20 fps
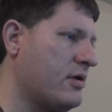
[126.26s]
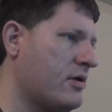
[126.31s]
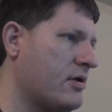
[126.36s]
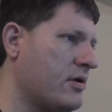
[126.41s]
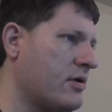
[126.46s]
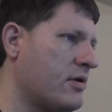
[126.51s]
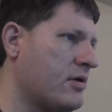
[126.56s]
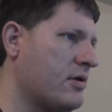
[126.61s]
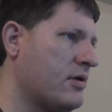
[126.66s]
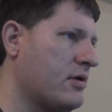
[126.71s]

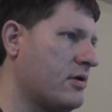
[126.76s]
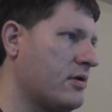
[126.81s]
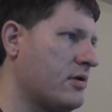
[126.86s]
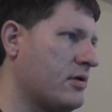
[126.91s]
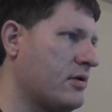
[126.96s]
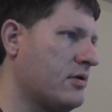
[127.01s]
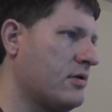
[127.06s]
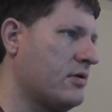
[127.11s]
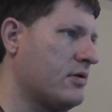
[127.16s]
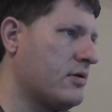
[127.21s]

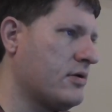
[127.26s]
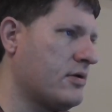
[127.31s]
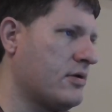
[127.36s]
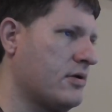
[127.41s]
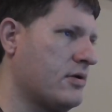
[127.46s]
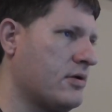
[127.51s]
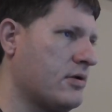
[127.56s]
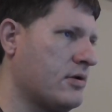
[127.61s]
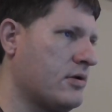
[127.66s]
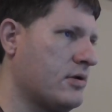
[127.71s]

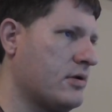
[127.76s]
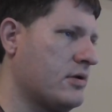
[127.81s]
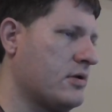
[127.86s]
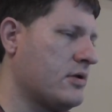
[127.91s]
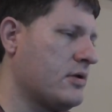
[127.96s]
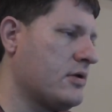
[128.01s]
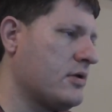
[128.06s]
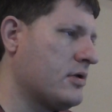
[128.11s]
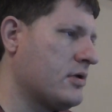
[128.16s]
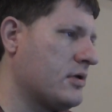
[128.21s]

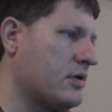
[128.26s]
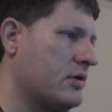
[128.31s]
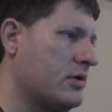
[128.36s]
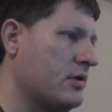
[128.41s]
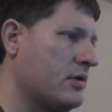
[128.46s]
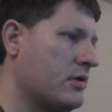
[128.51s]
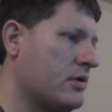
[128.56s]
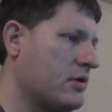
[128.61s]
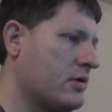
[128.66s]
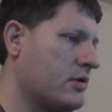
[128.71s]

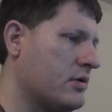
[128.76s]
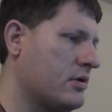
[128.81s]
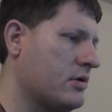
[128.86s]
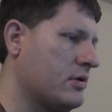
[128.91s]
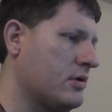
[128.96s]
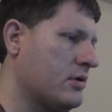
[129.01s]
(no one is talking)